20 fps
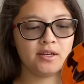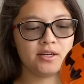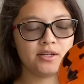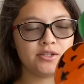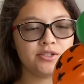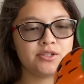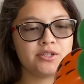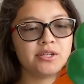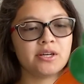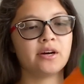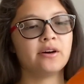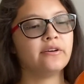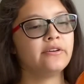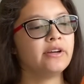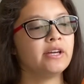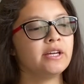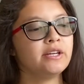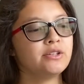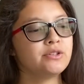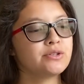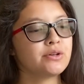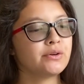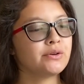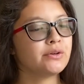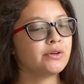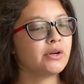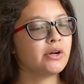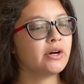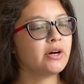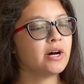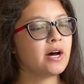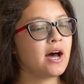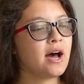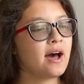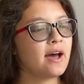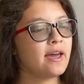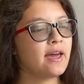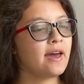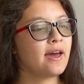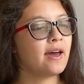So in total,
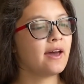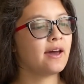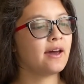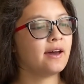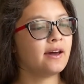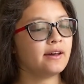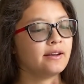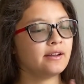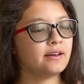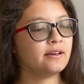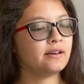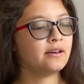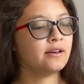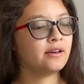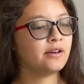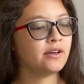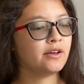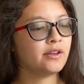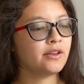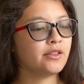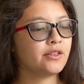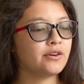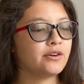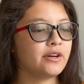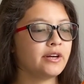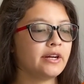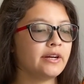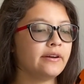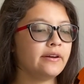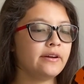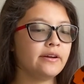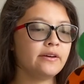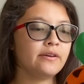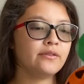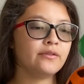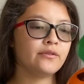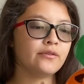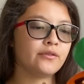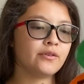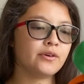I had 3,
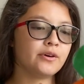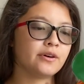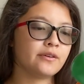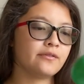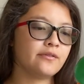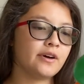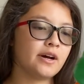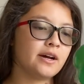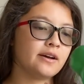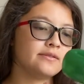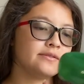4, 5,